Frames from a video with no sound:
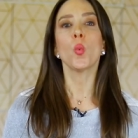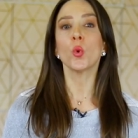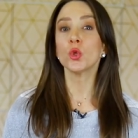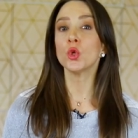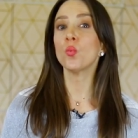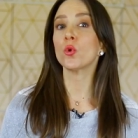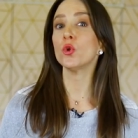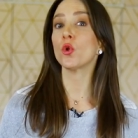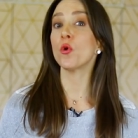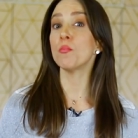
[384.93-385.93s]
wouldn't you want to
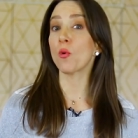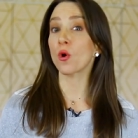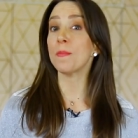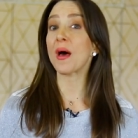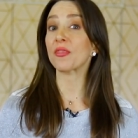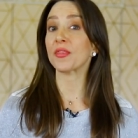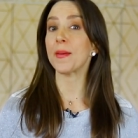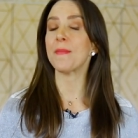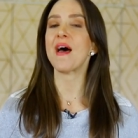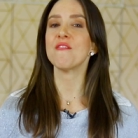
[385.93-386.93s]
know more about
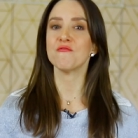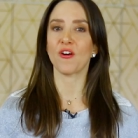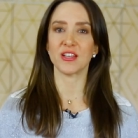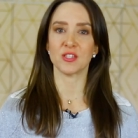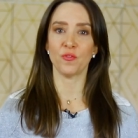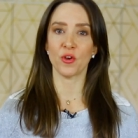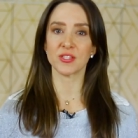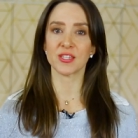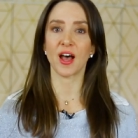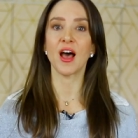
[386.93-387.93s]
them and vice
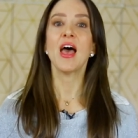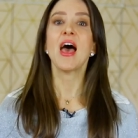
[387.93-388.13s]
versa?